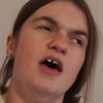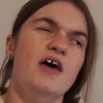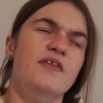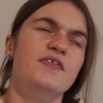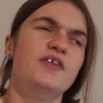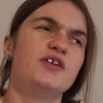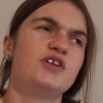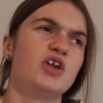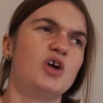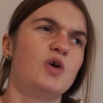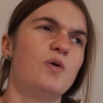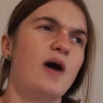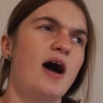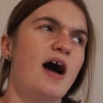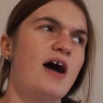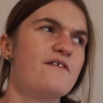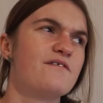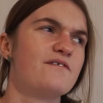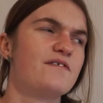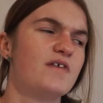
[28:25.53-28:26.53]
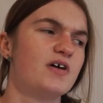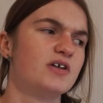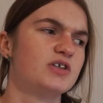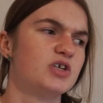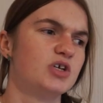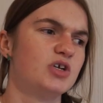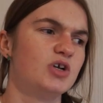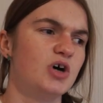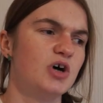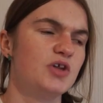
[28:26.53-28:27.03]
They do have, do
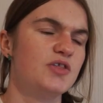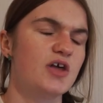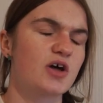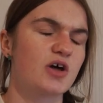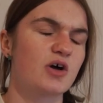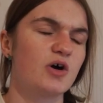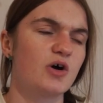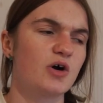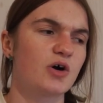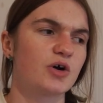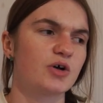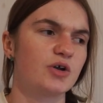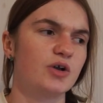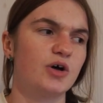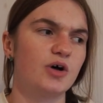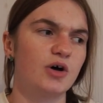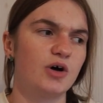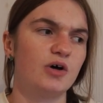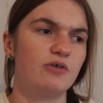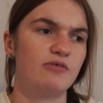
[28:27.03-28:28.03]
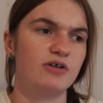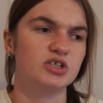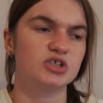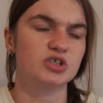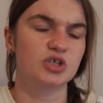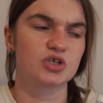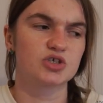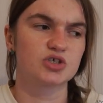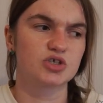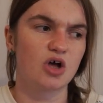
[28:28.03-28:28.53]
you know the coconut
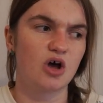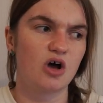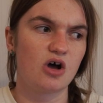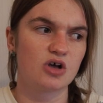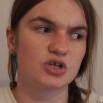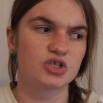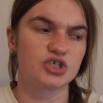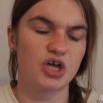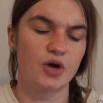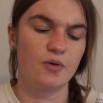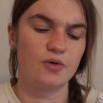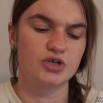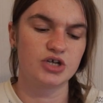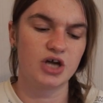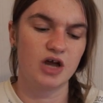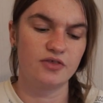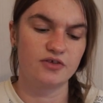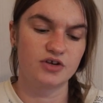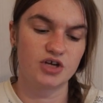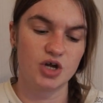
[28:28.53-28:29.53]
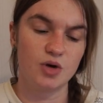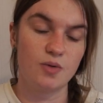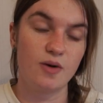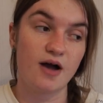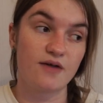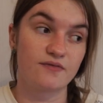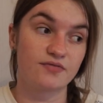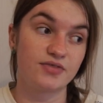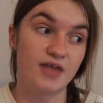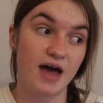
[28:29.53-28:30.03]
original sauce shower gel? They do
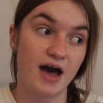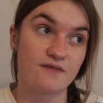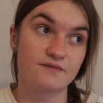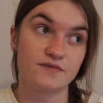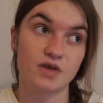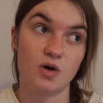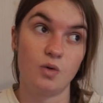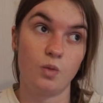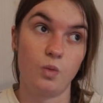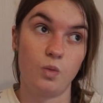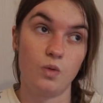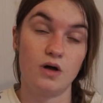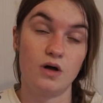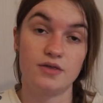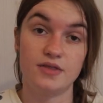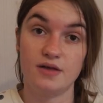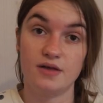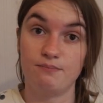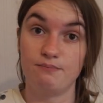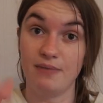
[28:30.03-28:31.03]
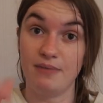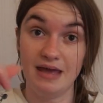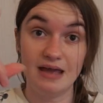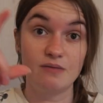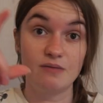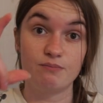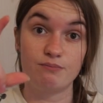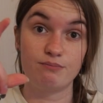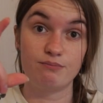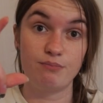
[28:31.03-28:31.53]
have that for the big
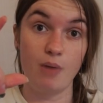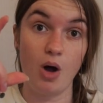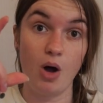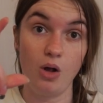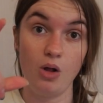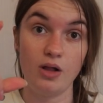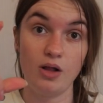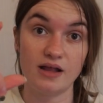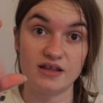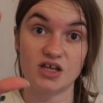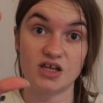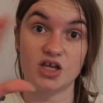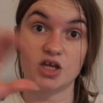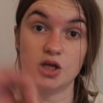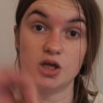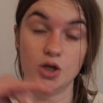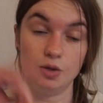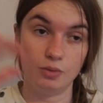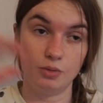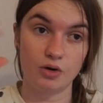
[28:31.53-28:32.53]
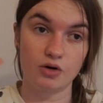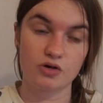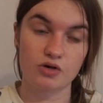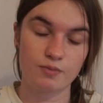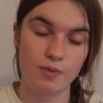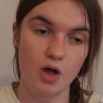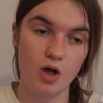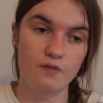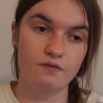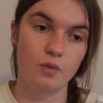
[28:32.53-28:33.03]
bottle, like the humongous
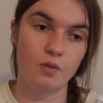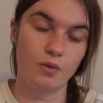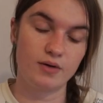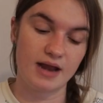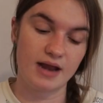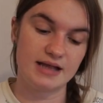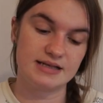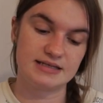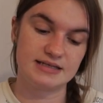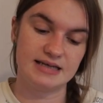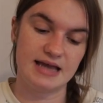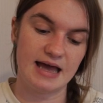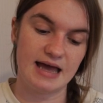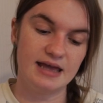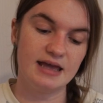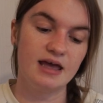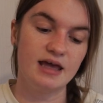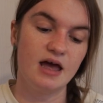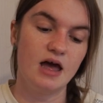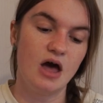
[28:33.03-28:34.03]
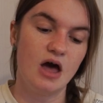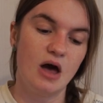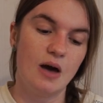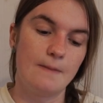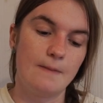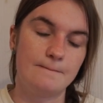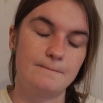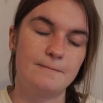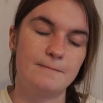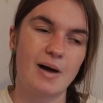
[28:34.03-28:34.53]
bowl, for $1.98.
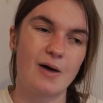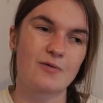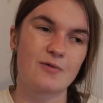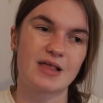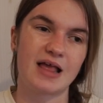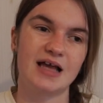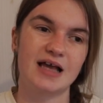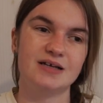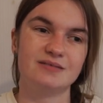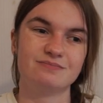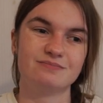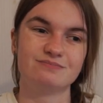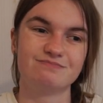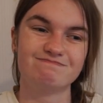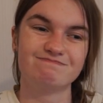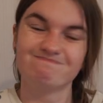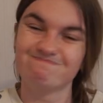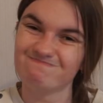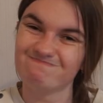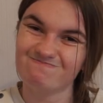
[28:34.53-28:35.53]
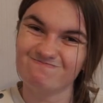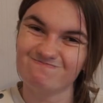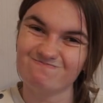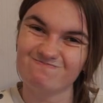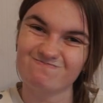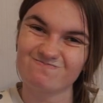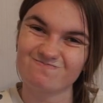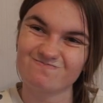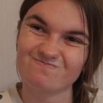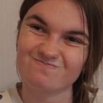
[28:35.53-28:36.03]
But I was like,
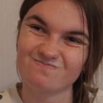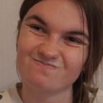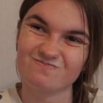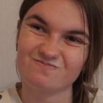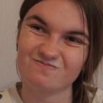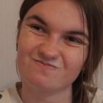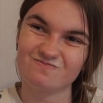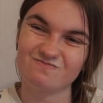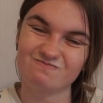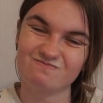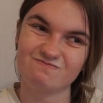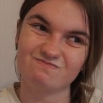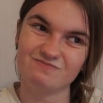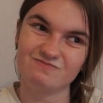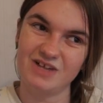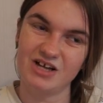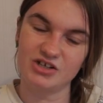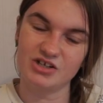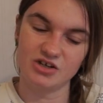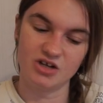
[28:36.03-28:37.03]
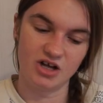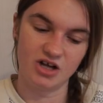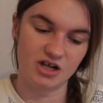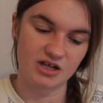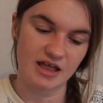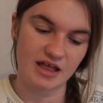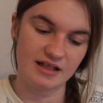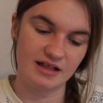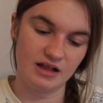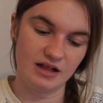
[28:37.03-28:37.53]
I don't know, I'll
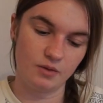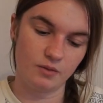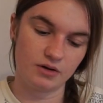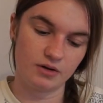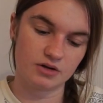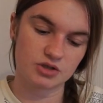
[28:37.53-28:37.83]
get a little one.